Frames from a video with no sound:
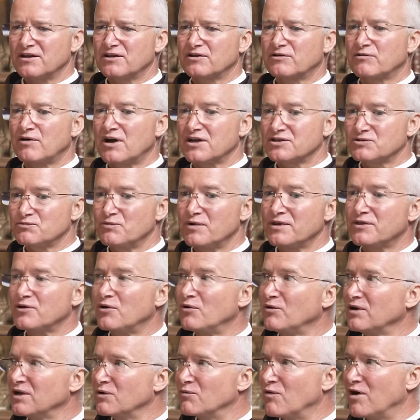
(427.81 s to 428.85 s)
of the cross with
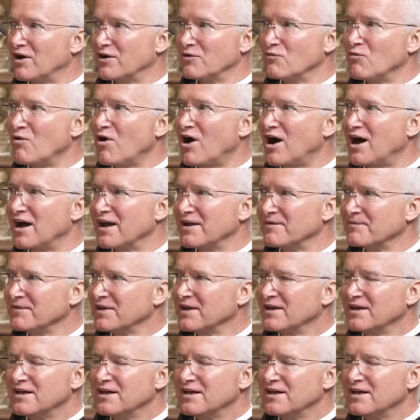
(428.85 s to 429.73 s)
holy water. Why?